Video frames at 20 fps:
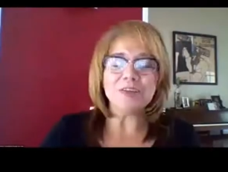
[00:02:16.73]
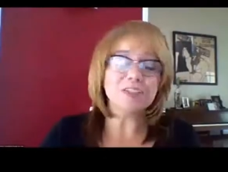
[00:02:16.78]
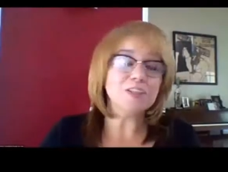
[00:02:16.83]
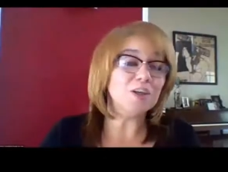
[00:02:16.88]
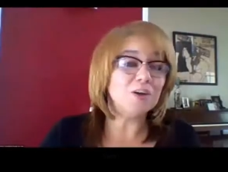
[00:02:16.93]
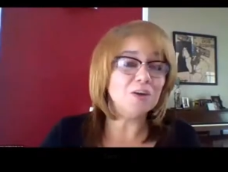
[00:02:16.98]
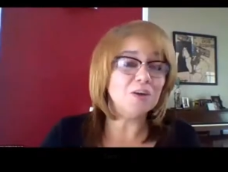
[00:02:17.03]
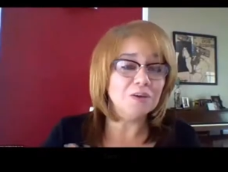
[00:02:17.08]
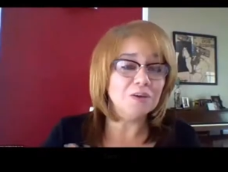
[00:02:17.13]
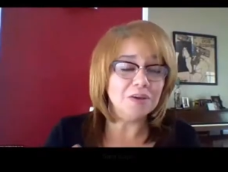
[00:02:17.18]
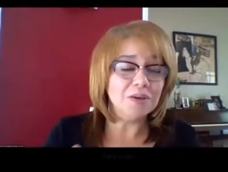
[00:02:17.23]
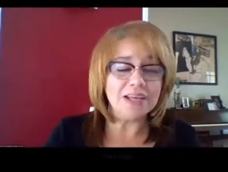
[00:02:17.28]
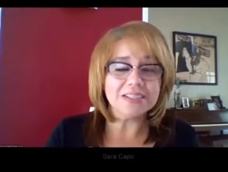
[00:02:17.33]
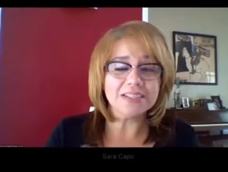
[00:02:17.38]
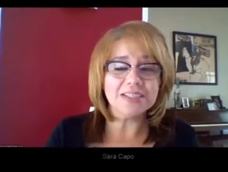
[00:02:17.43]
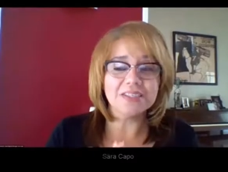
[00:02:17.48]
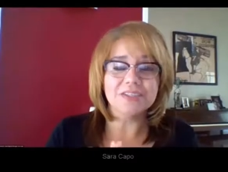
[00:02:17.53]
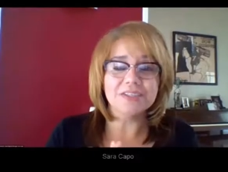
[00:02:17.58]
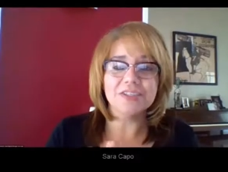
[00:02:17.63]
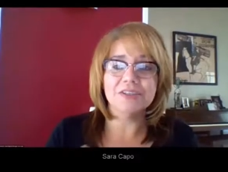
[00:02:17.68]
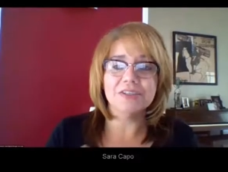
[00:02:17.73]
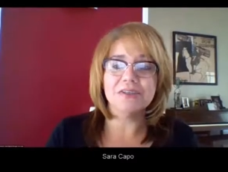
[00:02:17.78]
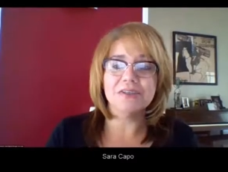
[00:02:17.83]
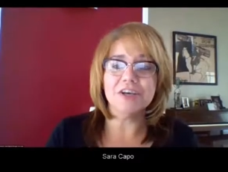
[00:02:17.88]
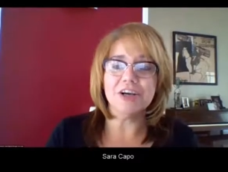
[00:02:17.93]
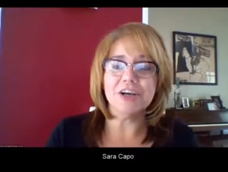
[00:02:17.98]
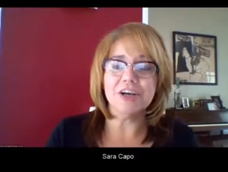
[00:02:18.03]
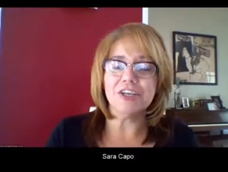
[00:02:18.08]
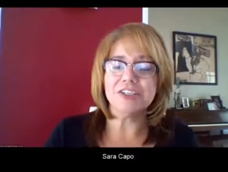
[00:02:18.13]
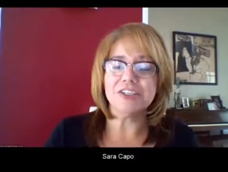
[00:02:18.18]
So as you
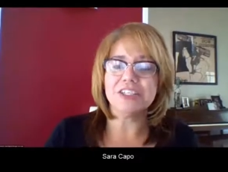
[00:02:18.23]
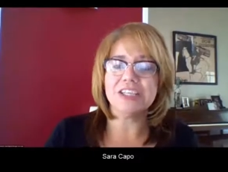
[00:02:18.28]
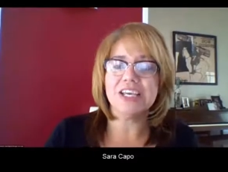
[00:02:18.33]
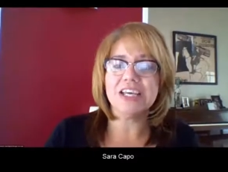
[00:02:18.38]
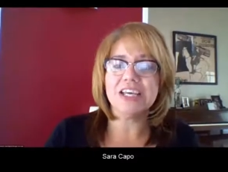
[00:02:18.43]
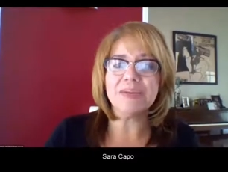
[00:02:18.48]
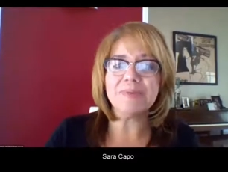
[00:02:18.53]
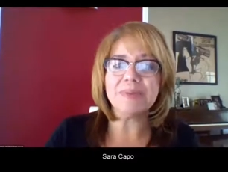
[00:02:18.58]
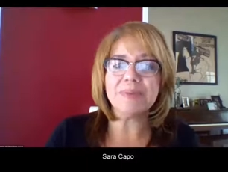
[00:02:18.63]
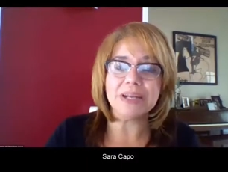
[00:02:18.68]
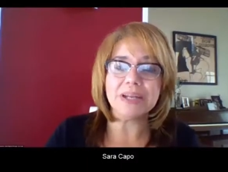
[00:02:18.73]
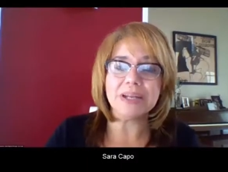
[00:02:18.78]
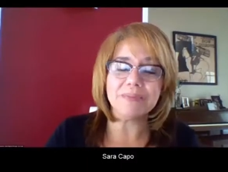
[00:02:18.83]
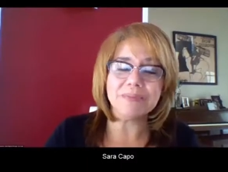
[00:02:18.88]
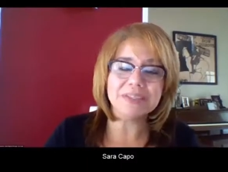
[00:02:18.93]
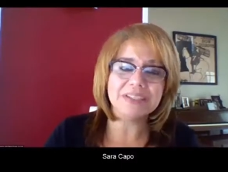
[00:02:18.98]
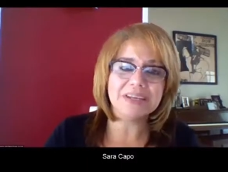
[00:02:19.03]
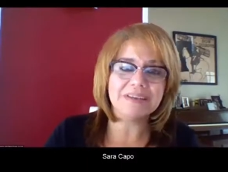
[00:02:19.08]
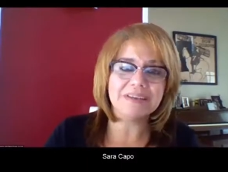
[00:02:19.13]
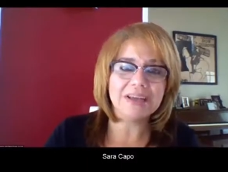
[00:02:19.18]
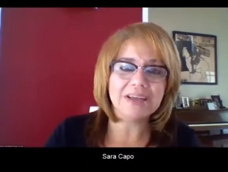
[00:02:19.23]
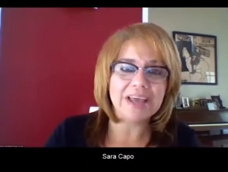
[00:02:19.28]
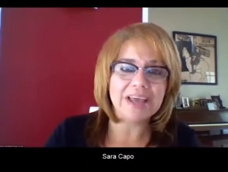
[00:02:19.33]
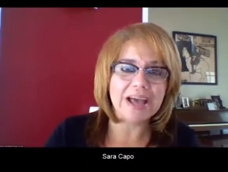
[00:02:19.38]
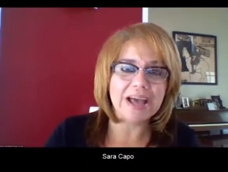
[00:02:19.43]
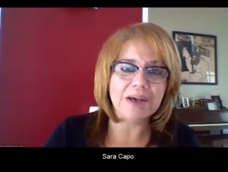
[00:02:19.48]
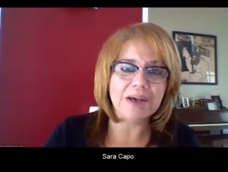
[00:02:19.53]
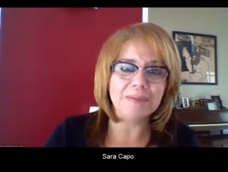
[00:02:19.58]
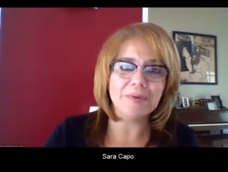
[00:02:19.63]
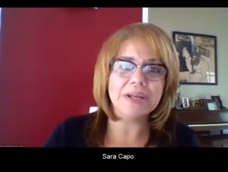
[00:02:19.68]
said, my name is Sara
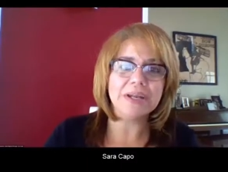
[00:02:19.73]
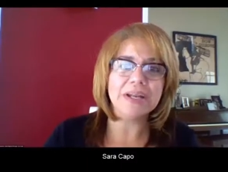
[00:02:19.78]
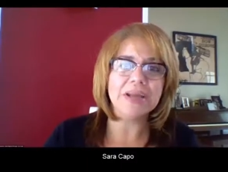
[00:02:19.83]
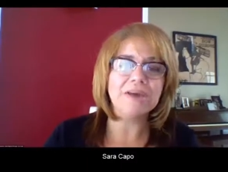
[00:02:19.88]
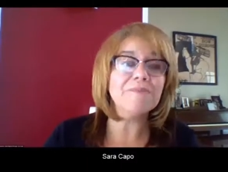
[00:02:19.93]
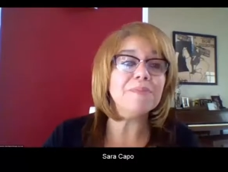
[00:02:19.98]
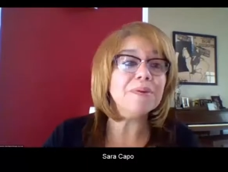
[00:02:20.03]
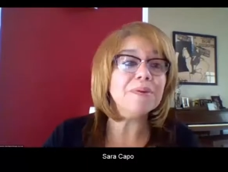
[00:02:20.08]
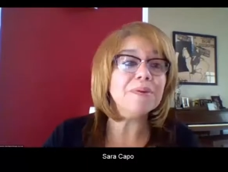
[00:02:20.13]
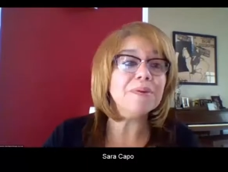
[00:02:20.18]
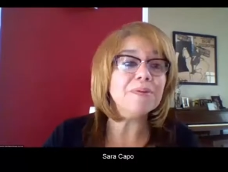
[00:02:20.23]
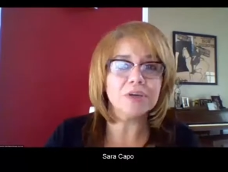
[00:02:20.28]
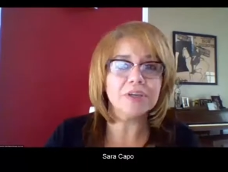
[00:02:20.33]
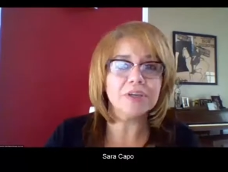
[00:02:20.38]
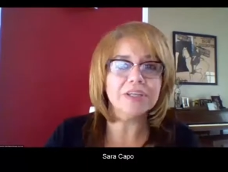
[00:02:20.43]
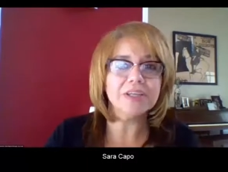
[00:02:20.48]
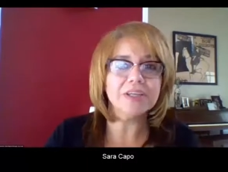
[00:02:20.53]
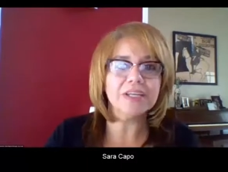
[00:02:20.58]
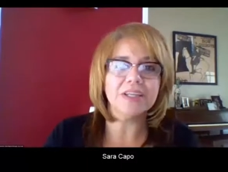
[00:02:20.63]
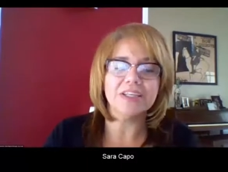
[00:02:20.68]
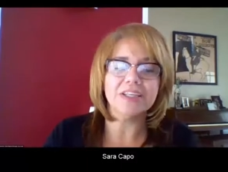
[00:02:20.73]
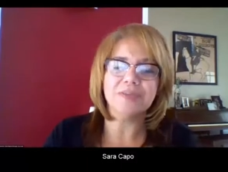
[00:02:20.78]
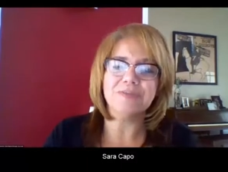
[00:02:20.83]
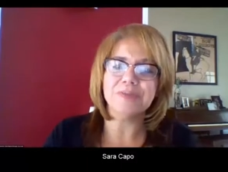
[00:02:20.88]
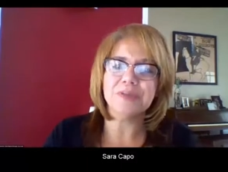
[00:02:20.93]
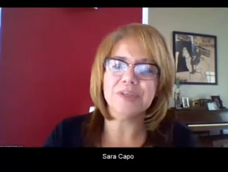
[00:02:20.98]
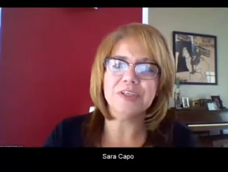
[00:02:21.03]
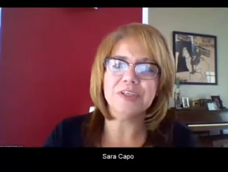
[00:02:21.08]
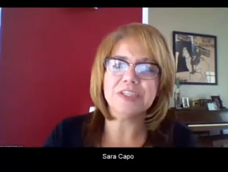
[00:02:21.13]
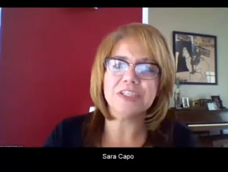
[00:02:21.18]
Capo, and I've been working at
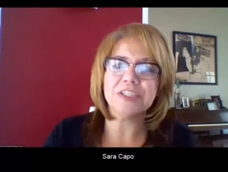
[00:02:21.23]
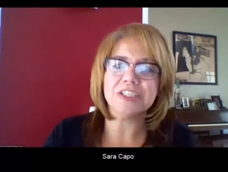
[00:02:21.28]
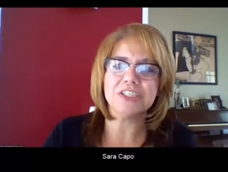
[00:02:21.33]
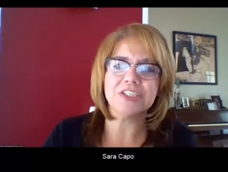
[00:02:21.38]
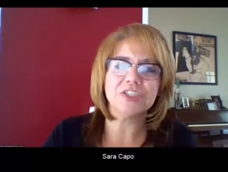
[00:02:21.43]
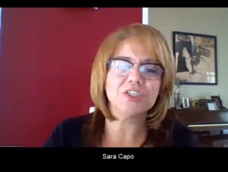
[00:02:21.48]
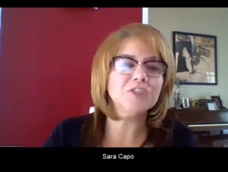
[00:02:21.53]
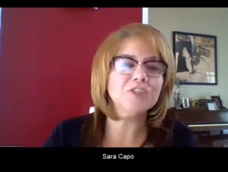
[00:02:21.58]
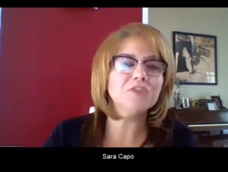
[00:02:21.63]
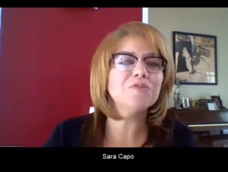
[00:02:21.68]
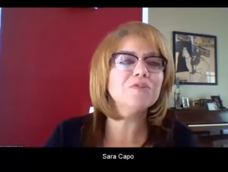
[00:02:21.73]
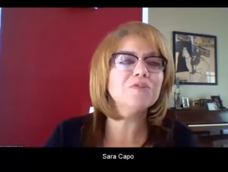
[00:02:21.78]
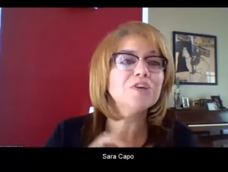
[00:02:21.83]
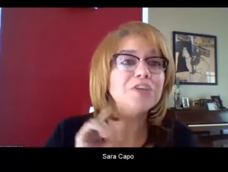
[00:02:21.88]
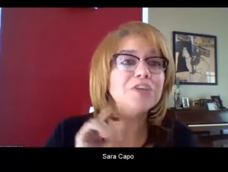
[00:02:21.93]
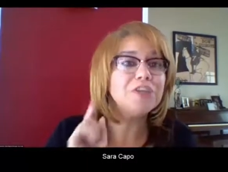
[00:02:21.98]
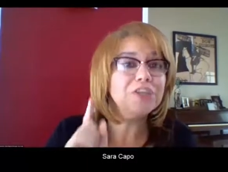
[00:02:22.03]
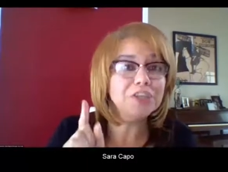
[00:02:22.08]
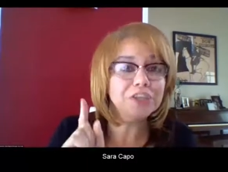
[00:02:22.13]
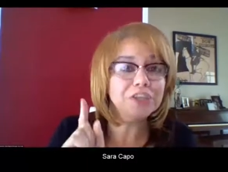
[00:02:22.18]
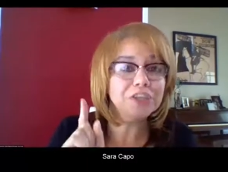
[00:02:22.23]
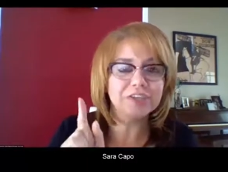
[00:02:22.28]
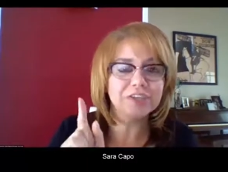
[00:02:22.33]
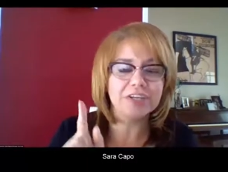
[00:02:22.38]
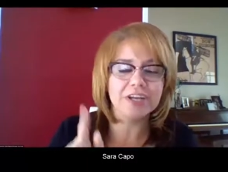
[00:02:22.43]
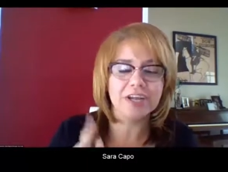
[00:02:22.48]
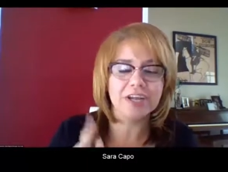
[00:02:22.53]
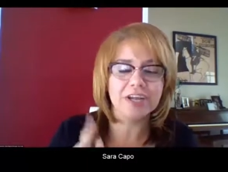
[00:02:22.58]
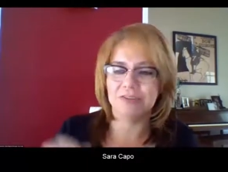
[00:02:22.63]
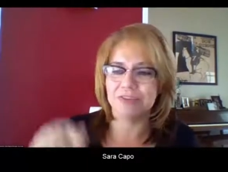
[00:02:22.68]
Immunotech just for a year
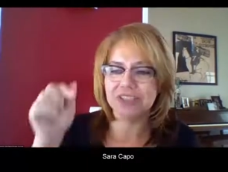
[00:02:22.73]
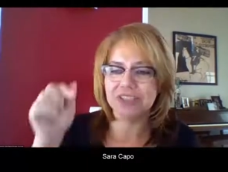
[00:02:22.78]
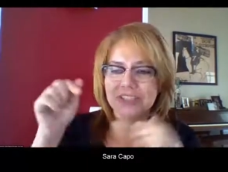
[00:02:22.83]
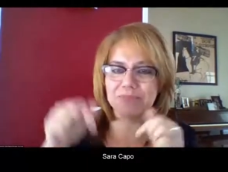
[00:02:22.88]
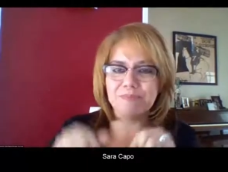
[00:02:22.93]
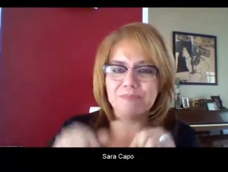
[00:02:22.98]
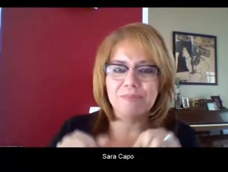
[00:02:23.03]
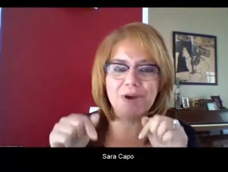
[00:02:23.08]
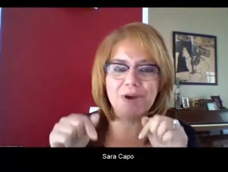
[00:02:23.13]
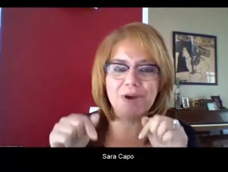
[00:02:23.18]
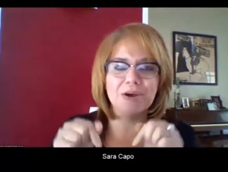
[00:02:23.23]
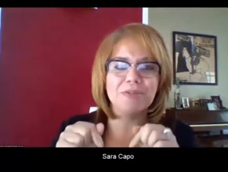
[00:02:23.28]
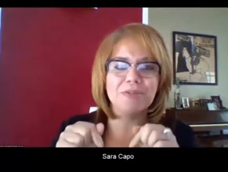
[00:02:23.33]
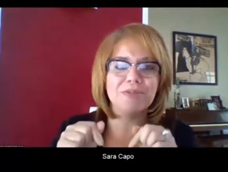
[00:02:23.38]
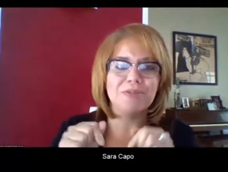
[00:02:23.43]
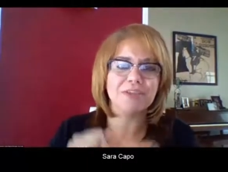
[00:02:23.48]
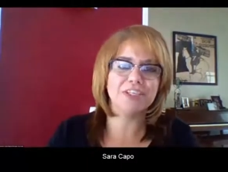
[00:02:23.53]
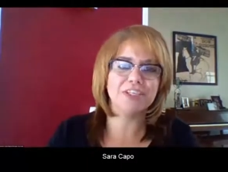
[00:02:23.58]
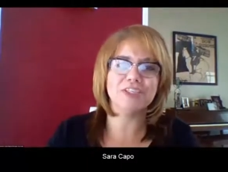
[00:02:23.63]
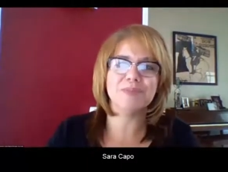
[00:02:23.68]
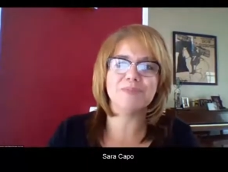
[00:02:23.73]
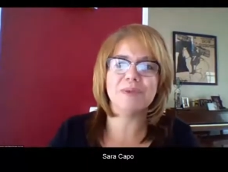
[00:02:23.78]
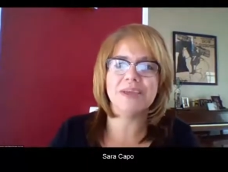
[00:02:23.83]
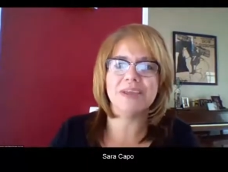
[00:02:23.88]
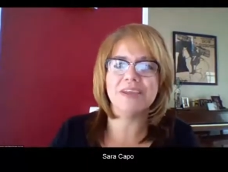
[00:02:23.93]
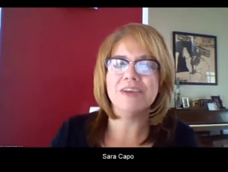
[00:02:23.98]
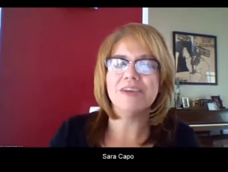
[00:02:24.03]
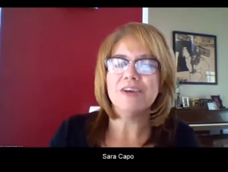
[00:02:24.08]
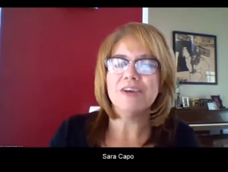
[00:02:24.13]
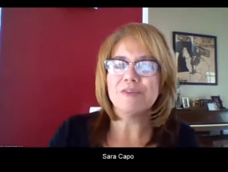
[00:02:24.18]
now. This month, it's my
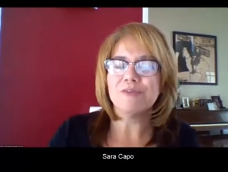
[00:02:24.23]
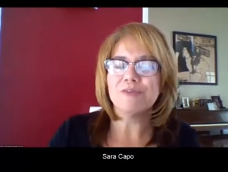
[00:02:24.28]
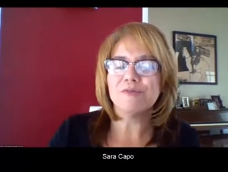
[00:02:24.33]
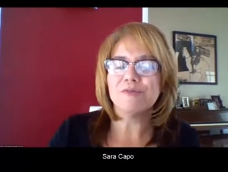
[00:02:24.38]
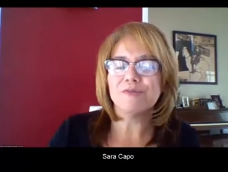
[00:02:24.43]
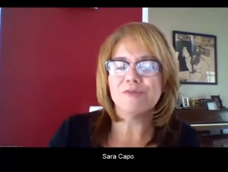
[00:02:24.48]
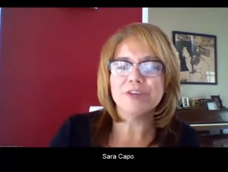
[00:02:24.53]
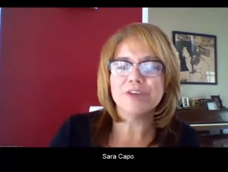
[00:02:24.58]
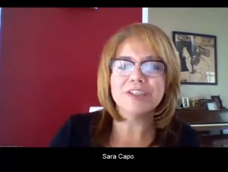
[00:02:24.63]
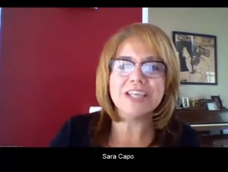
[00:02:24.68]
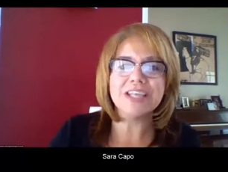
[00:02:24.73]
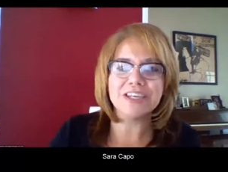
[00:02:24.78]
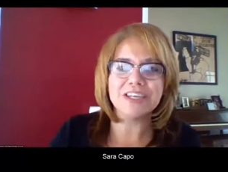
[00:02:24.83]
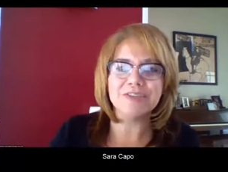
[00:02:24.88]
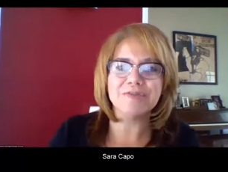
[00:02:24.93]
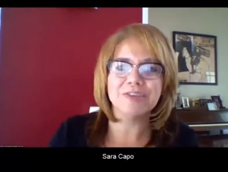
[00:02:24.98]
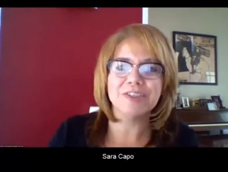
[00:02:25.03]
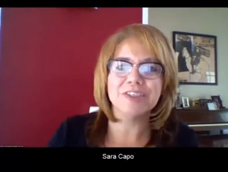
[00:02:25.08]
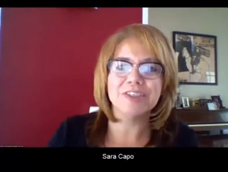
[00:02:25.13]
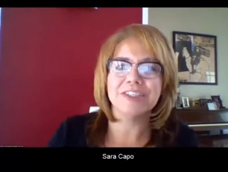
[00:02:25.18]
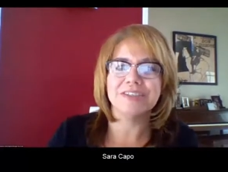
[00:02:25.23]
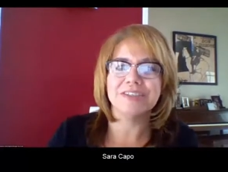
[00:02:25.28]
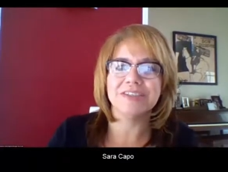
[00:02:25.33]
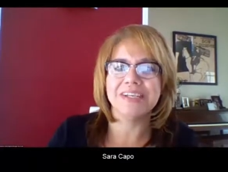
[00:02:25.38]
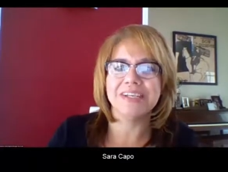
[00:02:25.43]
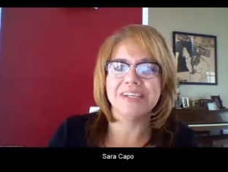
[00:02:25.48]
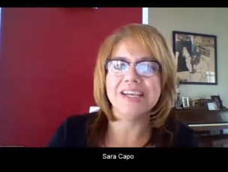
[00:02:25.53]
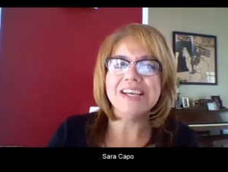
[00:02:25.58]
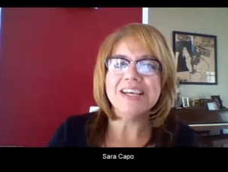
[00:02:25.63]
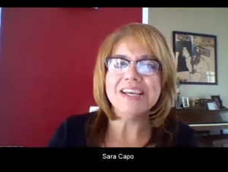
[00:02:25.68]
first
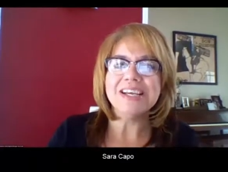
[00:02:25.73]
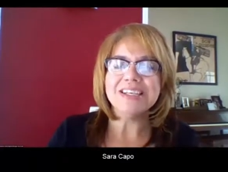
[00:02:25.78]
anniversary.